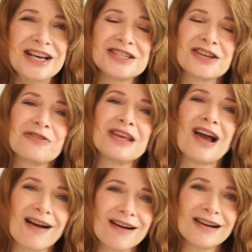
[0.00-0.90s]
So the
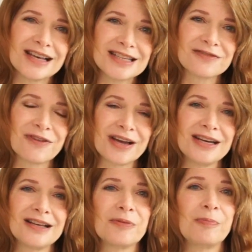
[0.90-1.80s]
art is
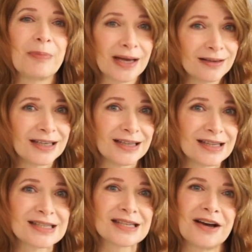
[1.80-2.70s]
finding the
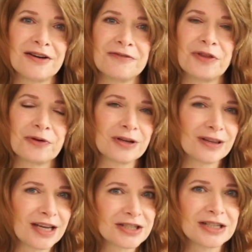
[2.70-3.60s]
balance of the
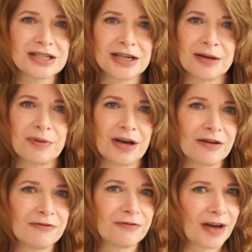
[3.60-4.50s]
relationship
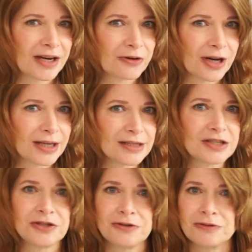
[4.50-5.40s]
of fine
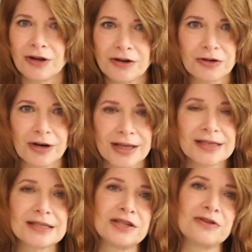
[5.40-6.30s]
grains to large
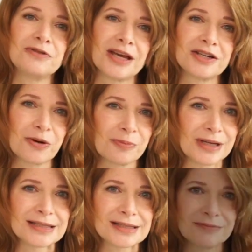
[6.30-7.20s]
grains to get
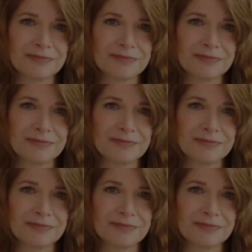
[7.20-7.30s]
sharpness.